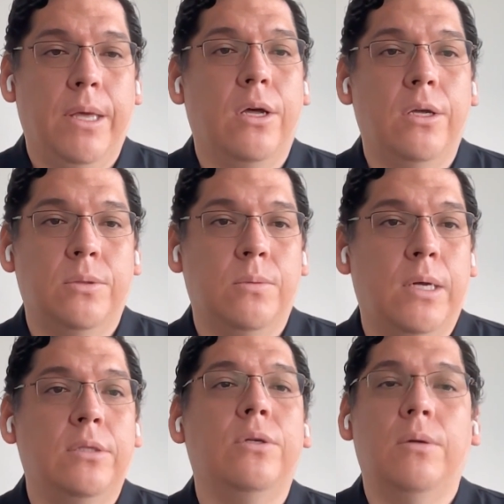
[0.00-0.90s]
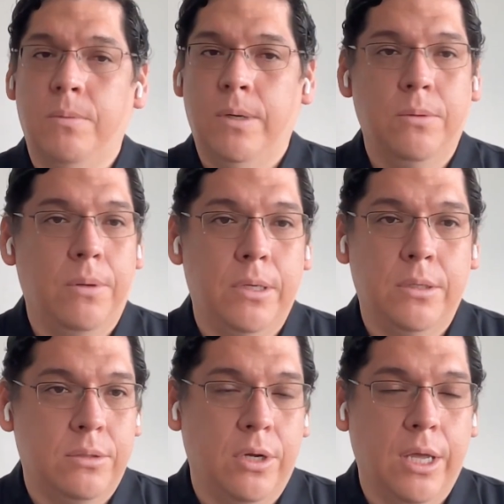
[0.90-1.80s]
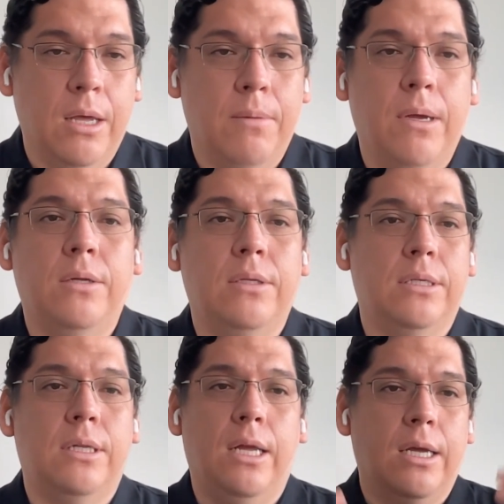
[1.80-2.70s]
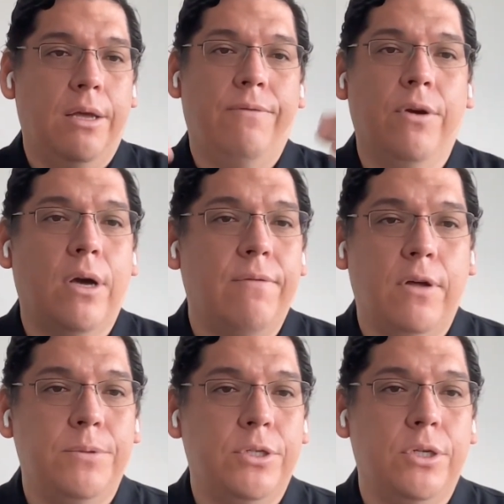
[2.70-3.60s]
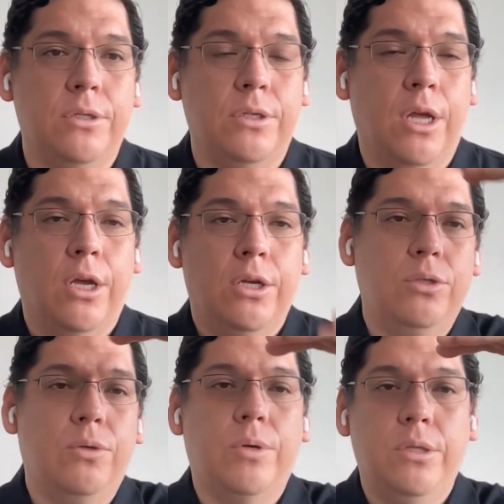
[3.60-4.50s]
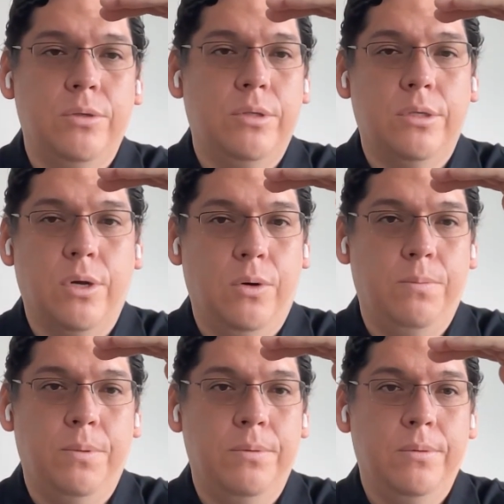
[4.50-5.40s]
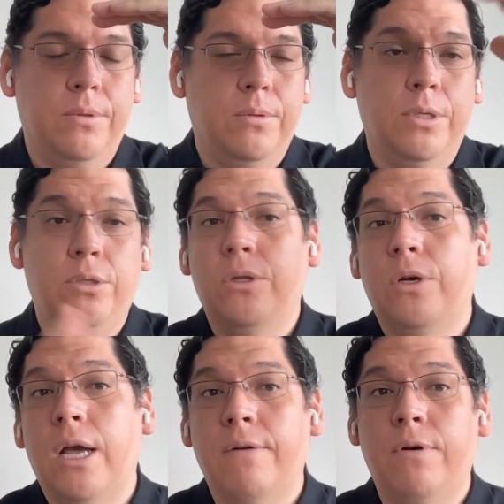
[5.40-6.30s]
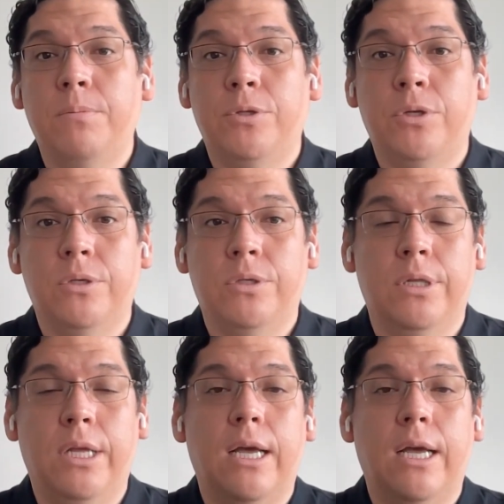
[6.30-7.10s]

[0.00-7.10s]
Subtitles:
Because what we were talking about is like, if you have options, you reduce the scope. When you don't have options,